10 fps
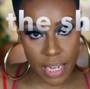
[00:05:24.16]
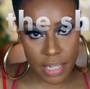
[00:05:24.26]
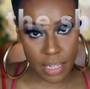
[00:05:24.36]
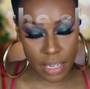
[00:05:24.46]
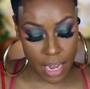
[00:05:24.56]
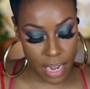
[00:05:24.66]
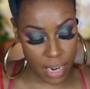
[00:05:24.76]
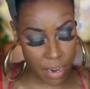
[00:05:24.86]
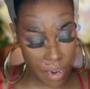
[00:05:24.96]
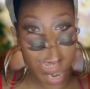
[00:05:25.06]
as the
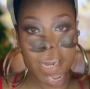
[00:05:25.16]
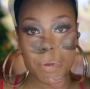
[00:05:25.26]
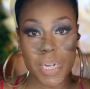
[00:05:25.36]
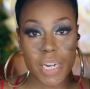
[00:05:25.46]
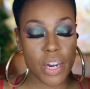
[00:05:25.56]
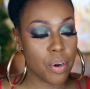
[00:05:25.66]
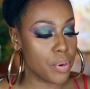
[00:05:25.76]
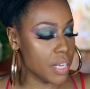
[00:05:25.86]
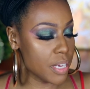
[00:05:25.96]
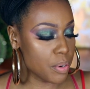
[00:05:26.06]
liner. And I'm gonna
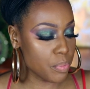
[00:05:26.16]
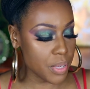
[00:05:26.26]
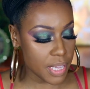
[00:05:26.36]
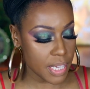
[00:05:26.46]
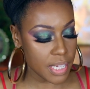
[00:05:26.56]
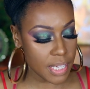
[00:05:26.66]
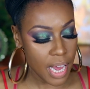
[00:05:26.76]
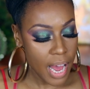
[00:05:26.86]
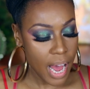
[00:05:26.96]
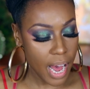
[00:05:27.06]
go in with this
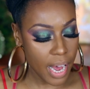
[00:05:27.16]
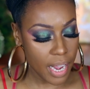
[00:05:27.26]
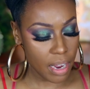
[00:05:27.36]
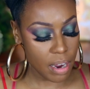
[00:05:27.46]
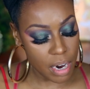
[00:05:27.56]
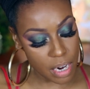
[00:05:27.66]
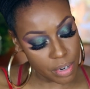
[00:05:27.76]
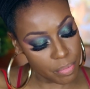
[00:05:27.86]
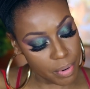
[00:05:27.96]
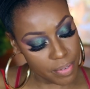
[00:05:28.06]
I
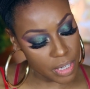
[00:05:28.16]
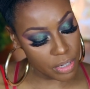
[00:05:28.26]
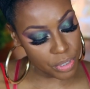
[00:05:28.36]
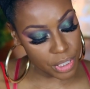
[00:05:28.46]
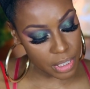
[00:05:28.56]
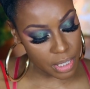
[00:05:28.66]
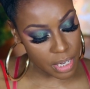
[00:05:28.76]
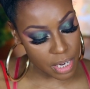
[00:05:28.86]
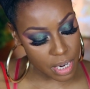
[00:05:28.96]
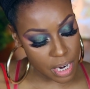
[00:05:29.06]
Heart
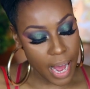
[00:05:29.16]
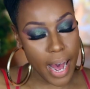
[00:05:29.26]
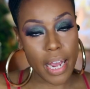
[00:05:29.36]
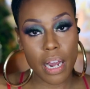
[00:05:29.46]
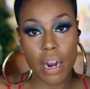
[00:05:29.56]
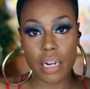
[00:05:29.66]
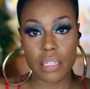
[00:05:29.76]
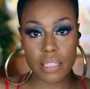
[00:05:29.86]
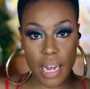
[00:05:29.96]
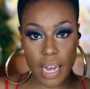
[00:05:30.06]
Revolution, I
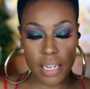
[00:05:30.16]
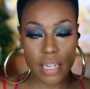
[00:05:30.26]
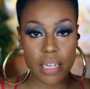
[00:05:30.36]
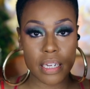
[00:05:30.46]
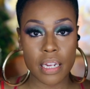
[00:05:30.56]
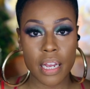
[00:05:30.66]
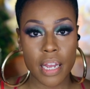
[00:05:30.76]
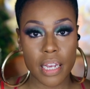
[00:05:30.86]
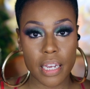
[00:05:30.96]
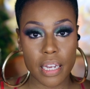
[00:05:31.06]
Heart Chocolate
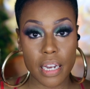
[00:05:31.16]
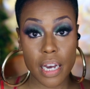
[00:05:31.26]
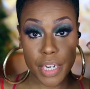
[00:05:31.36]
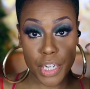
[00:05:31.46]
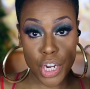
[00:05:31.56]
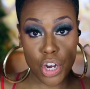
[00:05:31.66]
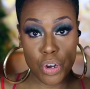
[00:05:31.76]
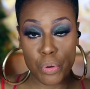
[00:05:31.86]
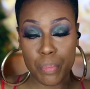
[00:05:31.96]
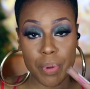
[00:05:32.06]
and
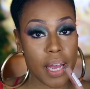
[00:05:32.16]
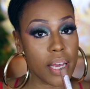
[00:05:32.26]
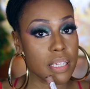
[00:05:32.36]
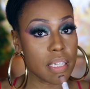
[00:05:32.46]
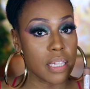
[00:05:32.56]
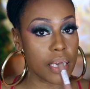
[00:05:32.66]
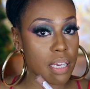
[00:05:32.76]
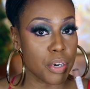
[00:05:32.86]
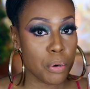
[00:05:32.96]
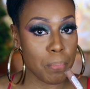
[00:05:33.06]
honeycomb as the
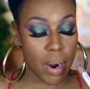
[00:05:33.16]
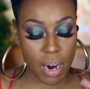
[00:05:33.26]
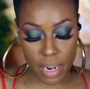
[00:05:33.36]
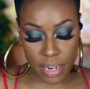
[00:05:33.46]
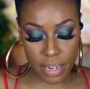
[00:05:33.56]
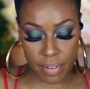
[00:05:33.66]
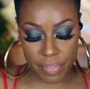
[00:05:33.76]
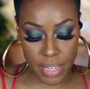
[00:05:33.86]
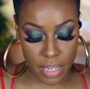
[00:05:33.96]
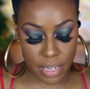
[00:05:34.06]
inner part
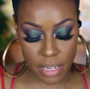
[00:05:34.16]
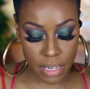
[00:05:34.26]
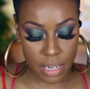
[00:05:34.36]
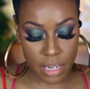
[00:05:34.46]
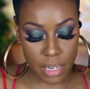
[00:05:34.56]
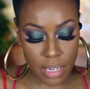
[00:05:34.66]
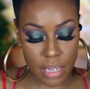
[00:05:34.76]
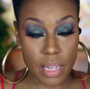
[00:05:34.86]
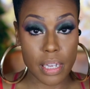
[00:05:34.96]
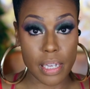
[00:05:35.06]
of the
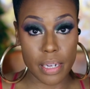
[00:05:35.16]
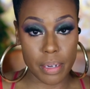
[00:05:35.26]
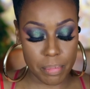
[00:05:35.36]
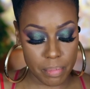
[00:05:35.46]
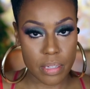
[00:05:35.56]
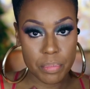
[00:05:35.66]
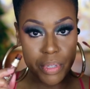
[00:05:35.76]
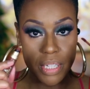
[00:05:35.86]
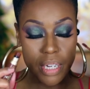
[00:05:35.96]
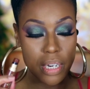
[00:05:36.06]
lip. So I'm
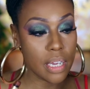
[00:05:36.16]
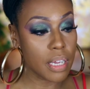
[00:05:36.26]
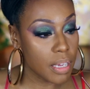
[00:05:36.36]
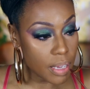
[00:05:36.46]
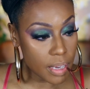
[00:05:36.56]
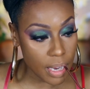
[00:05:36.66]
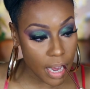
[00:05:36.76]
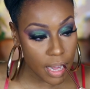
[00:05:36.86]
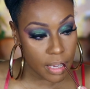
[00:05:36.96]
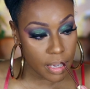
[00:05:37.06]
just gonna
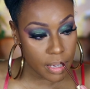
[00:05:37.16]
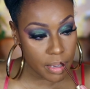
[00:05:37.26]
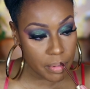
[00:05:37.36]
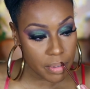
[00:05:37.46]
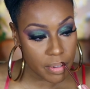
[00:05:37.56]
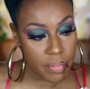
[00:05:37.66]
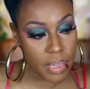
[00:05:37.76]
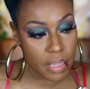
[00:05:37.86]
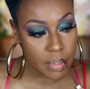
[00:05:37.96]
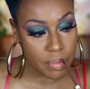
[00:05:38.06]
line the lips
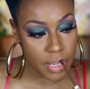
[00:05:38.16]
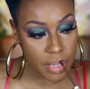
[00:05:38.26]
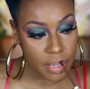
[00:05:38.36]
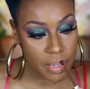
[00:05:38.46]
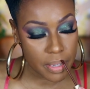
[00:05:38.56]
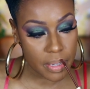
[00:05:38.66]
with this one.